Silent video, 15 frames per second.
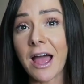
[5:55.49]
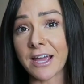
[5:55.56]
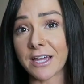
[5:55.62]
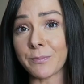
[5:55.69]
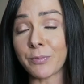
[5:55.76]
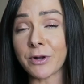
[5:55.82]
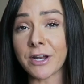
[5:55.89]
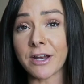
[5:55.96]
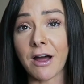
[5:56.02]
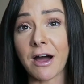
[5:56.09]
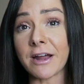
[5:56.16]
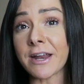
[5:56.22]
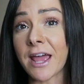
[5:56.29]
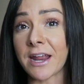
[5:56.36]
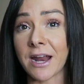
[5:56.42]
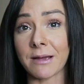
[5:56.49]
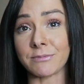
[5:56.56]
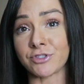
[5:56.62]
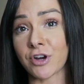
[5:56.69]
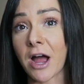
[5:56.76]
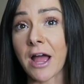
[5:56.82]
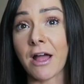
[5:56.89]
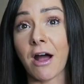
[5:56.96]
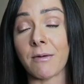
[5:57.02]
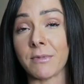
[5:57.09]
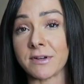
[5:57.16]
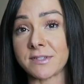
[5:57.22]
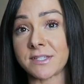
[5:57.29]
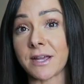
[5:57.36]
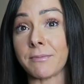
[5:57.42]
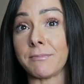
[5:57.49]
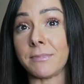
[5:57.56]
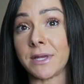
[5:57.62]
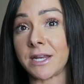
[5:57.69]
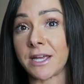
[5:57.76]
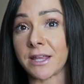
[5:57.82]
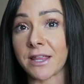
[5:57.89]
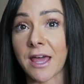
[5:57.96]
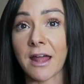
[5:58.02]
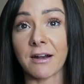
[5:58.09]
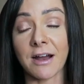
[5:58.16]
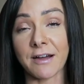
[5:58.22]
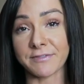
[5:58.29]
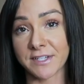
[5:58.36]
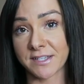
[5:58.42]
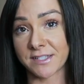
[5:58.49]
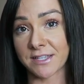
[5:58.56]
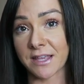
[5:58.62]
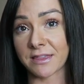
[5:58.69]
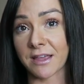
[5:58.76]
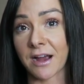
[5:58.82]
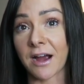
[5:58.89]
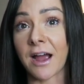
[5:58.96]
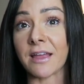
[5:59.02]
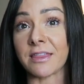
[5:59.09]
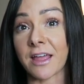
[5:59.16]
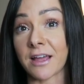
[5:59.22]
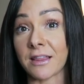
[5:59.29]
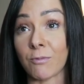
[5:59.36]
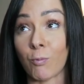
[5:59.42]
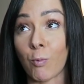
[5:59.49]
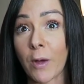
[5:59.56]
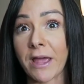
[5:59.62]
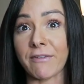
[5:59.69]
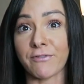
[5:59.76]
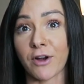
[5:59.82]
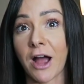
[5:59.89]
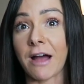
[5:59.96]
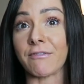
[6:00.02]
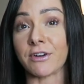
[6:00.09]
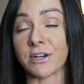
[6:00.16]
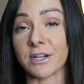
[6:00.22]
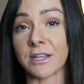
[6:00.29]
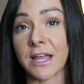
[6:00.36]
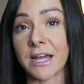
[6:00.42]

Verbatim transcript: I can put it on and I'm dry almost immediately. I don't have to sit there and like wait forever to